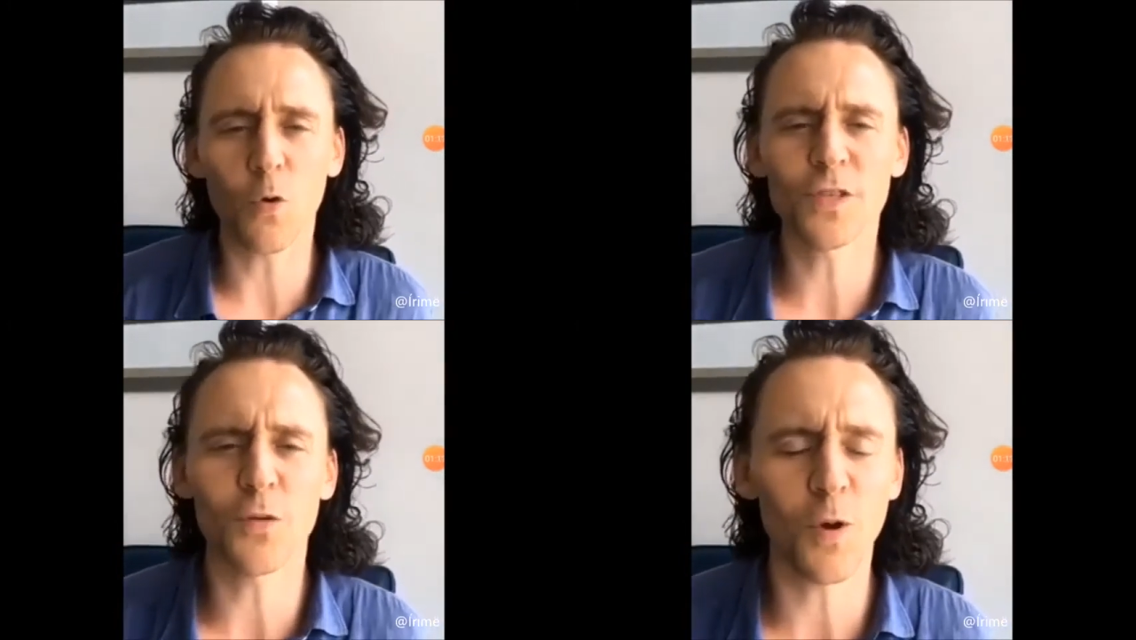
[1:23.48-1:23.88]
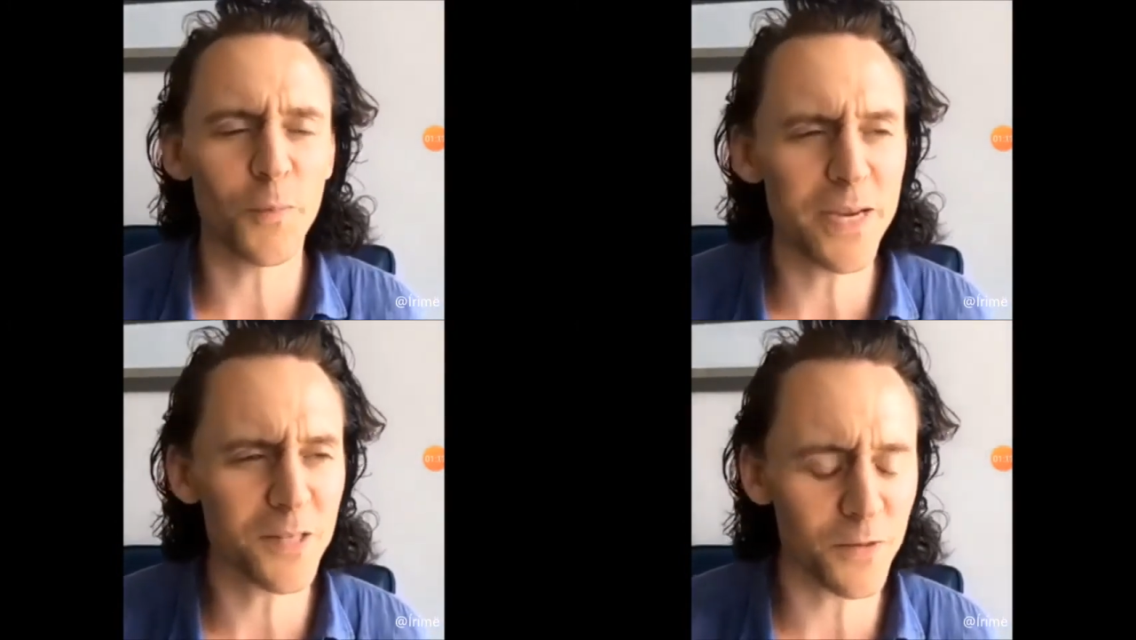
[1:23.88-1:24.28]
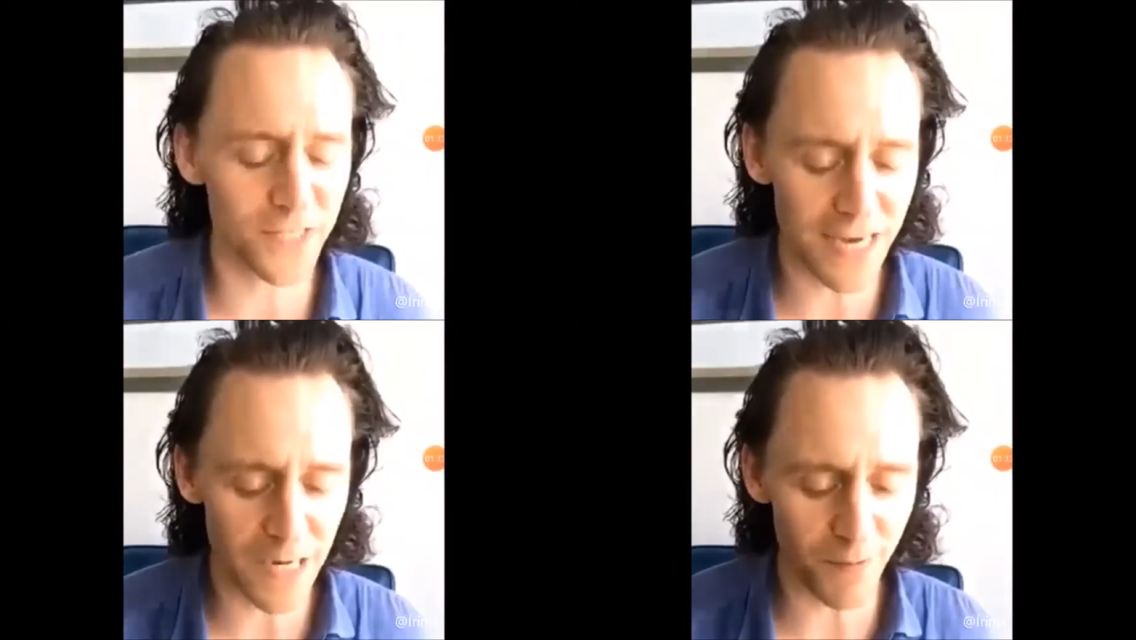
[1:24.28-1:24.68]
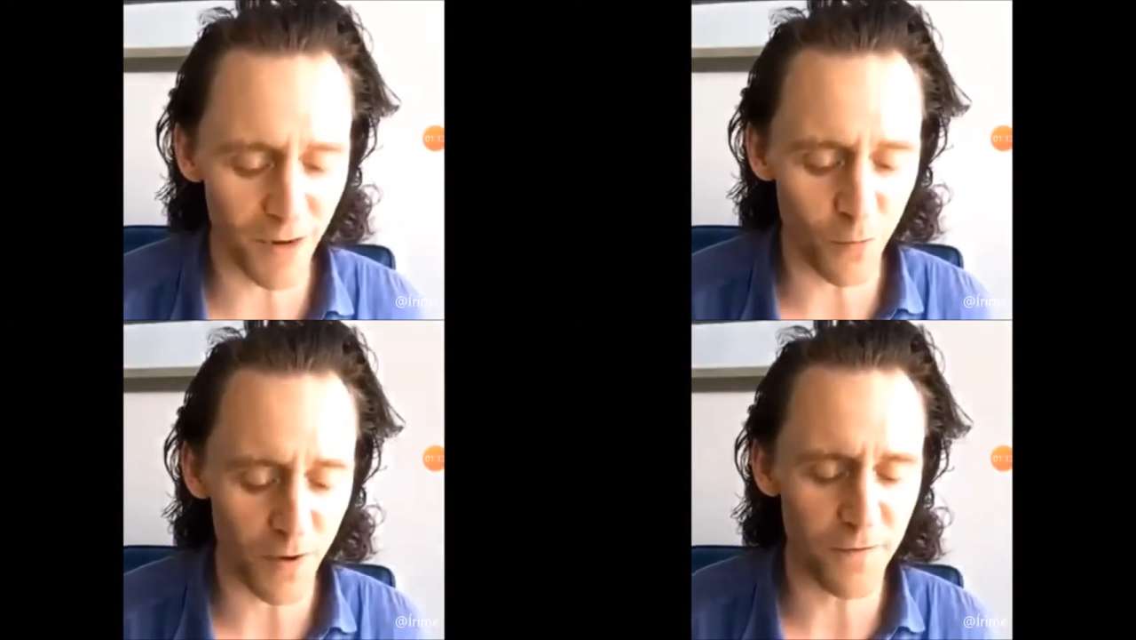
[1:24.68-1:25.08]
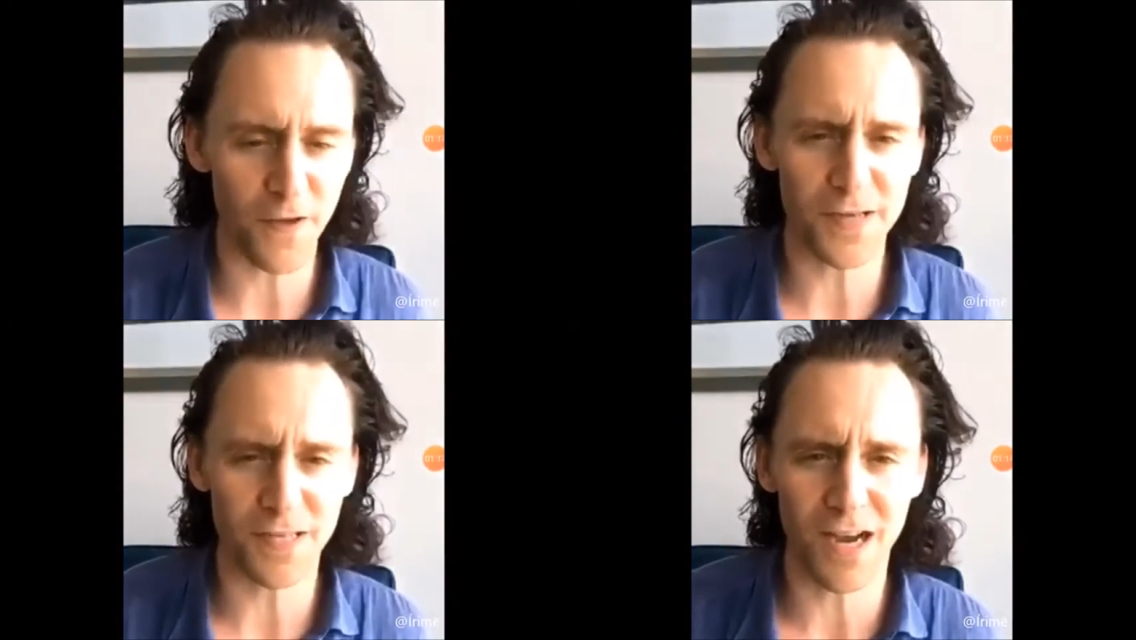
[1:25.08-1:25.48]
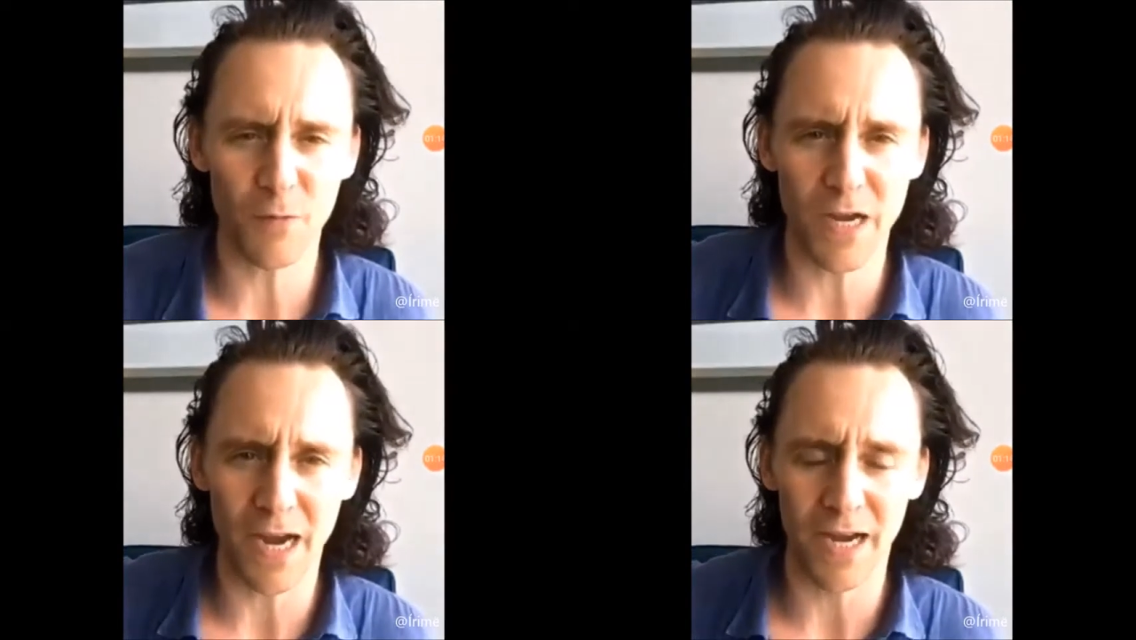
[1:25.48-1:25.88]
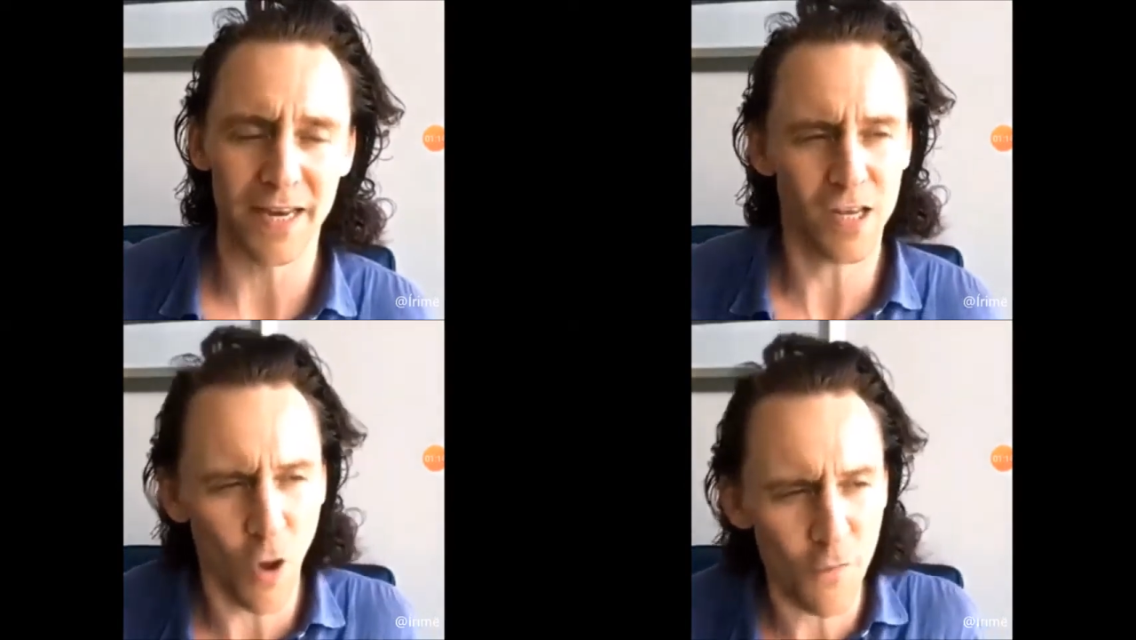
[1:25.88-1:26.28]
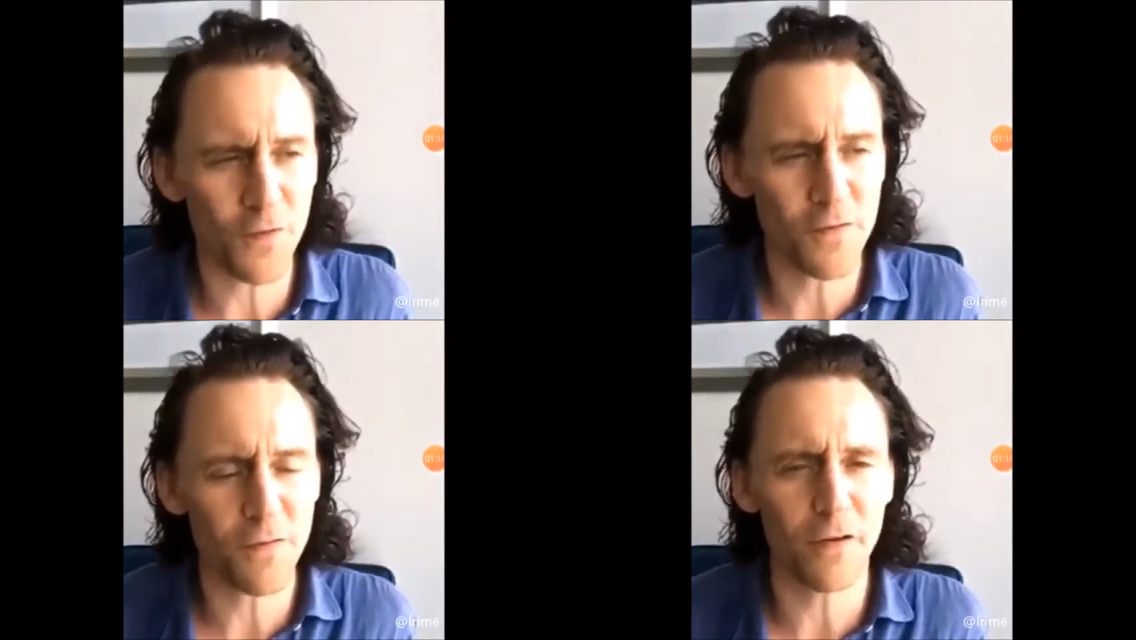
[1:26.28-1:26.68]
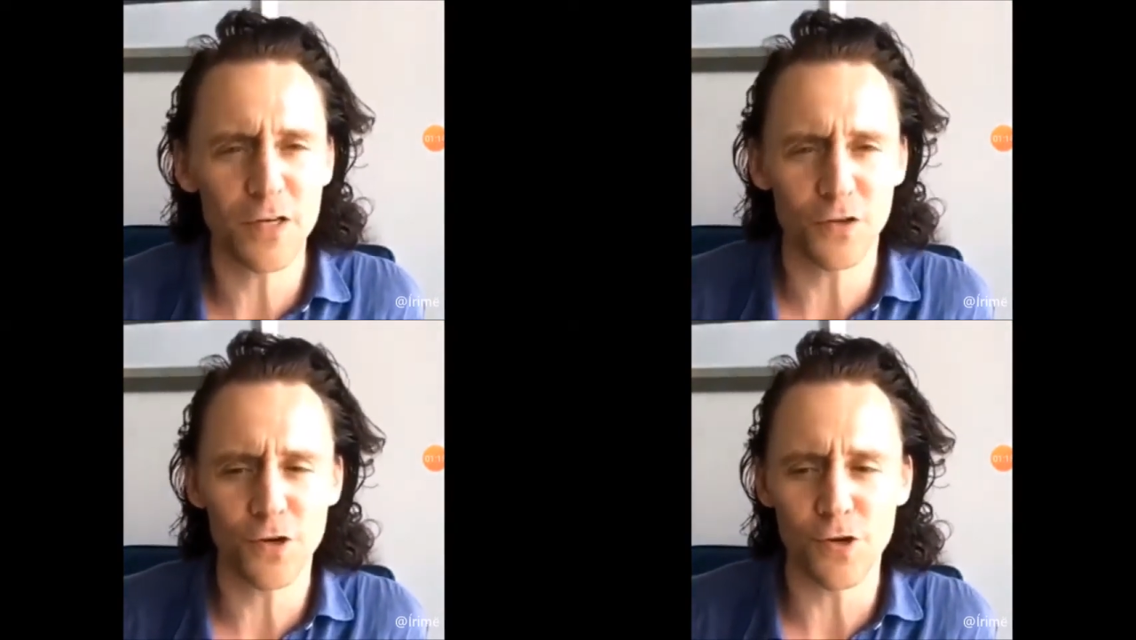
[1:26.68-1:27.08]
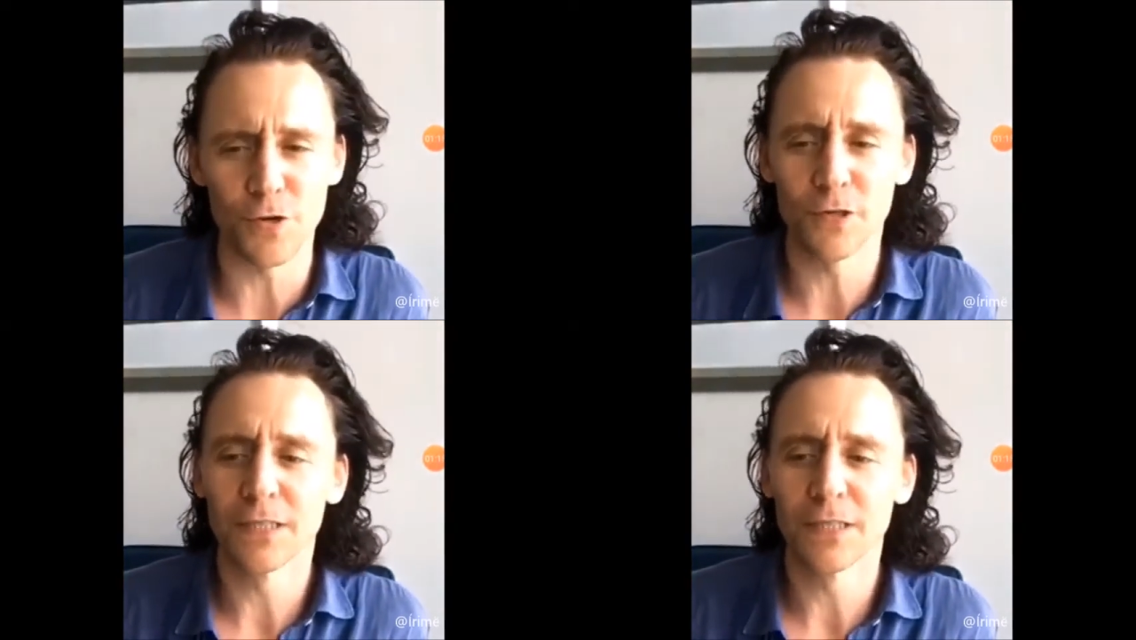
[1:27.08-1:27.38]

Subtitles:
Also, what Peter was saying about what a fun time we had, often very true.